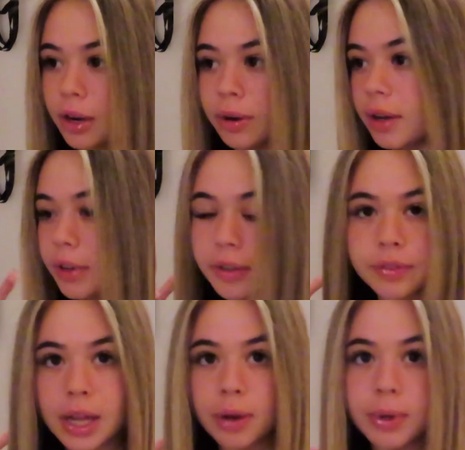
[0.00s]
I don't have like
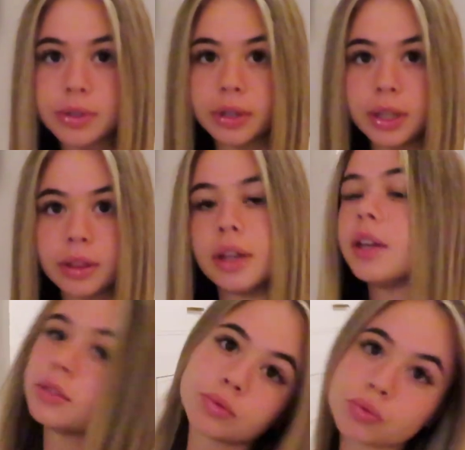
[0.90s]
flyaways or
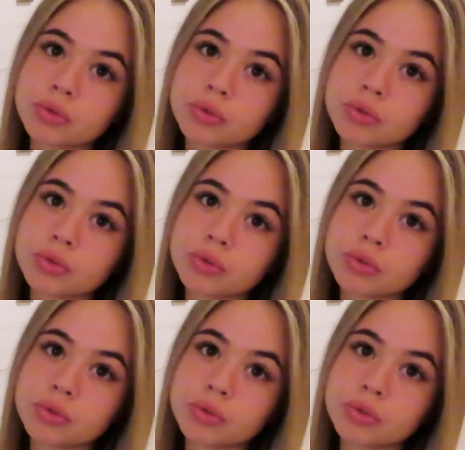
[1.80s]
anything.